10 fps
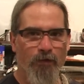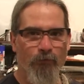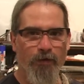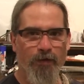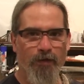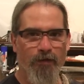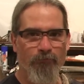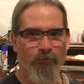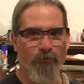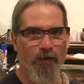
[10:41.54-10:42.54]
what I
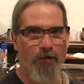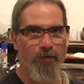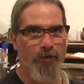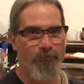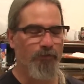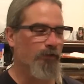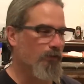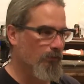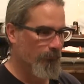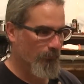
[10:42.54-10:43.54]
have or how to have it.
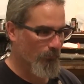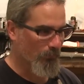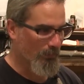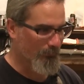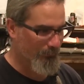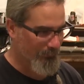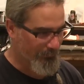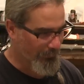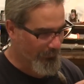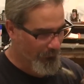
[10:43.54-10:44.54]
So I'll
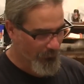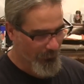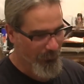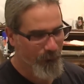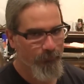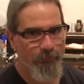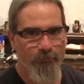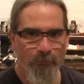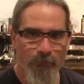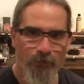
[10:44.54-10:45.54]
tell you what, ever
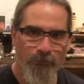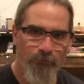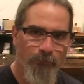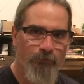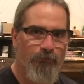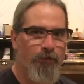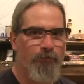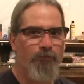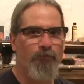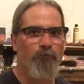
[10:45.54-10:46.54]
since I brought this
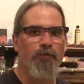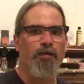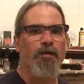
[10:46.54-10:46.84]
motorcycle home